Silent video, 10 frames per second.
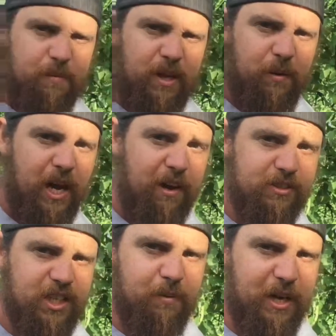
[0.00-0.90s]
Yeah, we
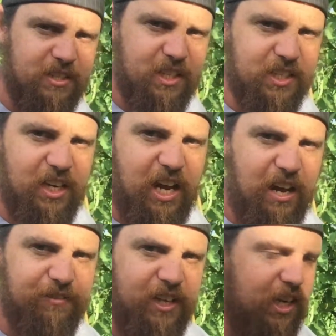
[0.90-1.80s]
harvested about
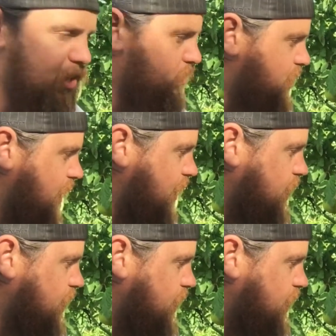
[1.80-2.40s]
6.5 kilo today